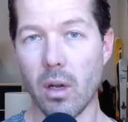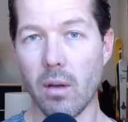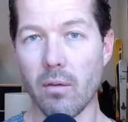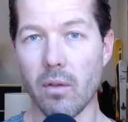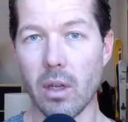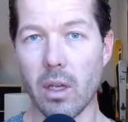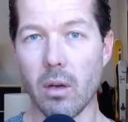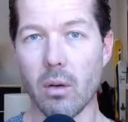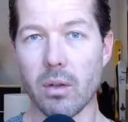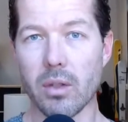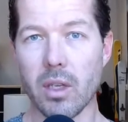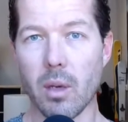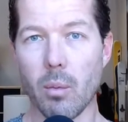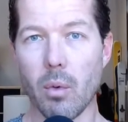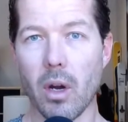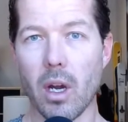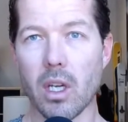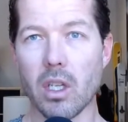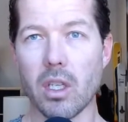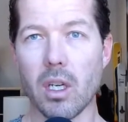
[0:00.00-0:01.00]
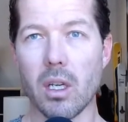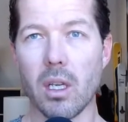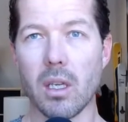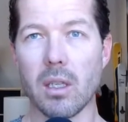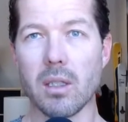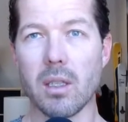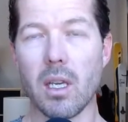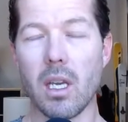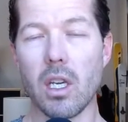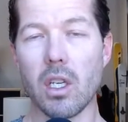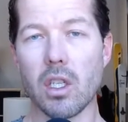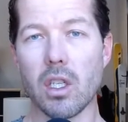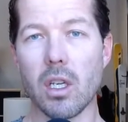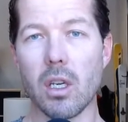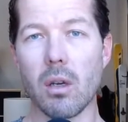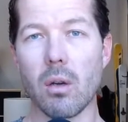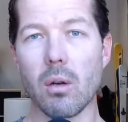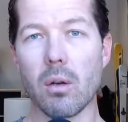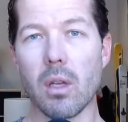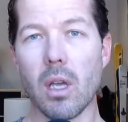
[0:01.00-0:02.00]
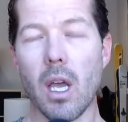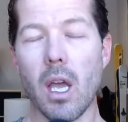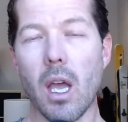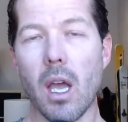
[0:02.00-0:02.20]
legal separation is issued,